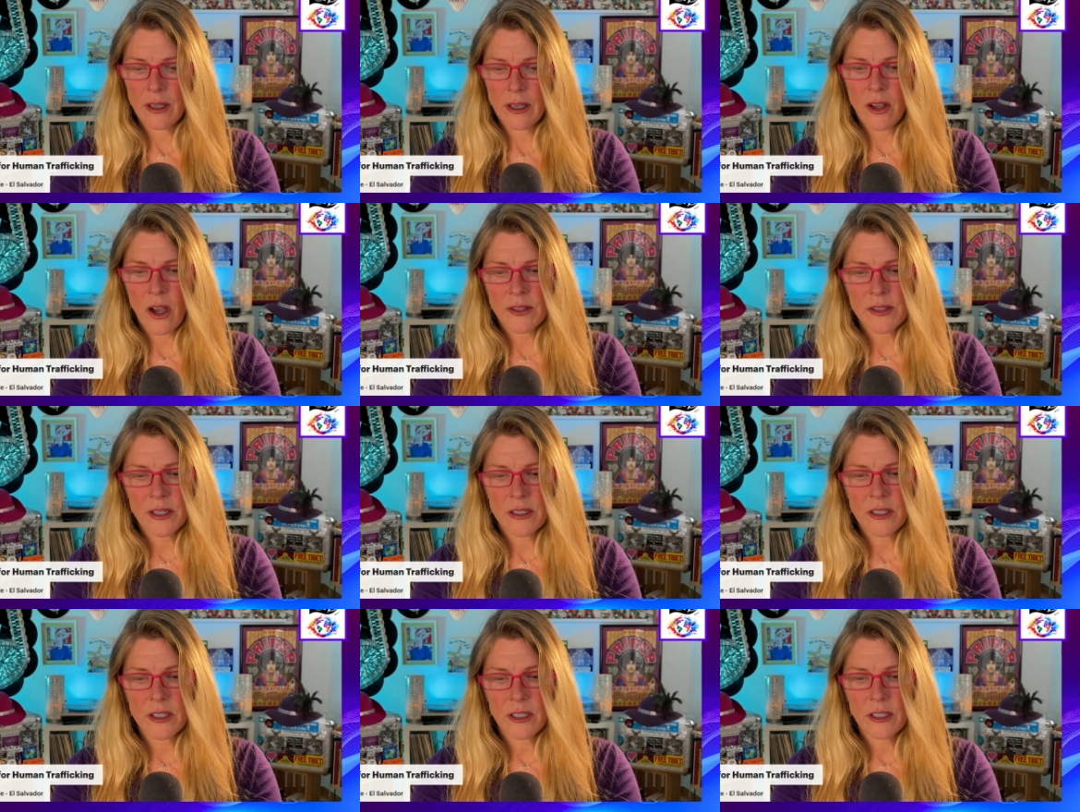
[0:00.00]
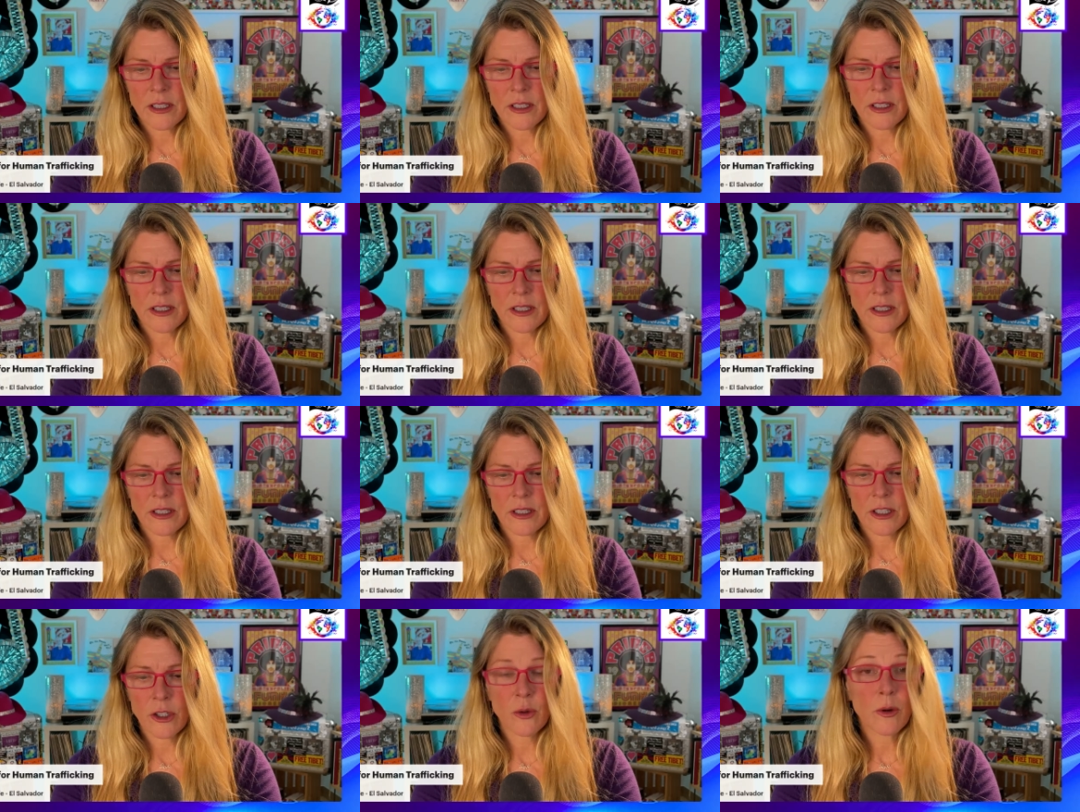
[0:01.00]
God said,
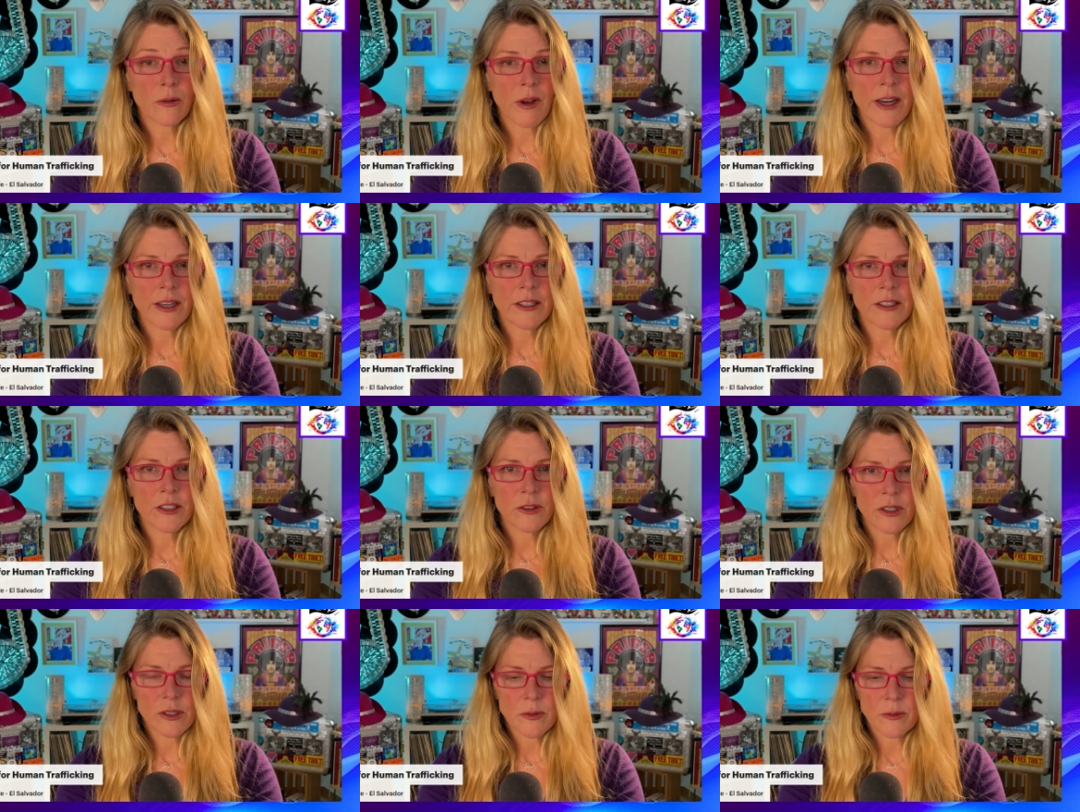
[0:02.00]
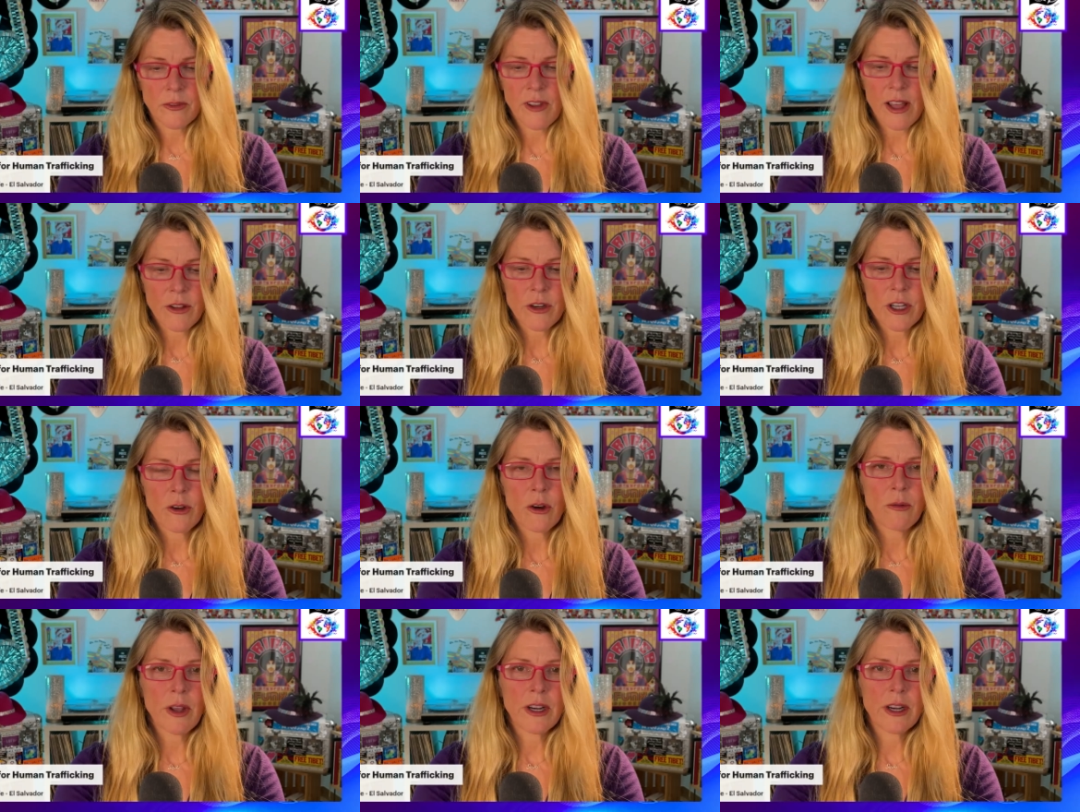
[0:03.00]
you are ready to do this, Valerie. You are
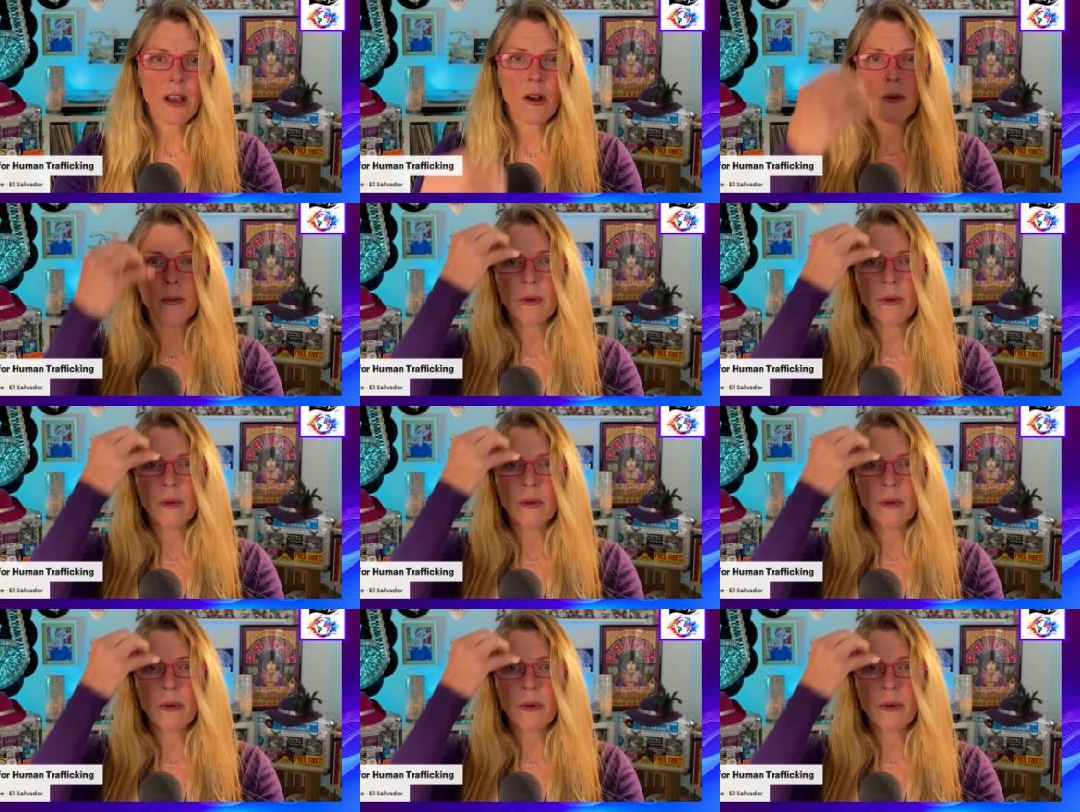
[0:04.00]
ready to help